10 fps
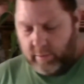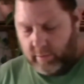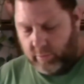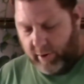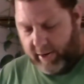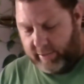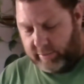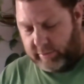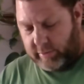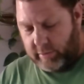
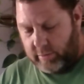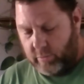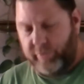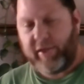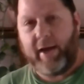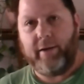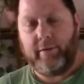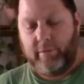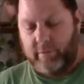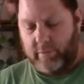grains without
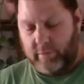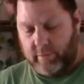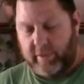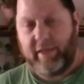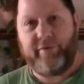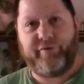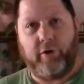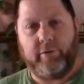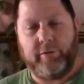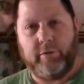the insert.